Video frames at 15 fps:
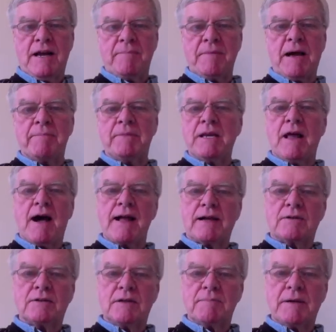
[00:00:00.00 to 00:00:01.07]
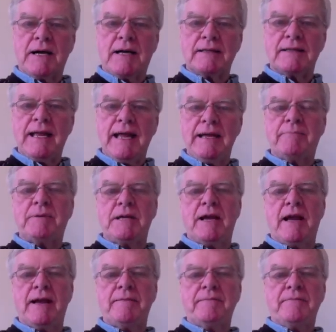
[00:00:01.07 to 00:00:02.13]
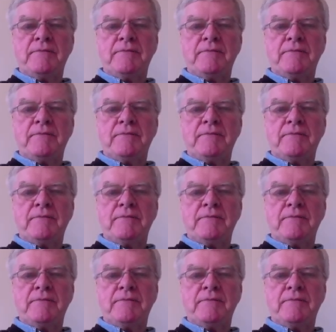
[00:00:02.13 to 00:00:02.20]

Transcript: not maniacal about APA.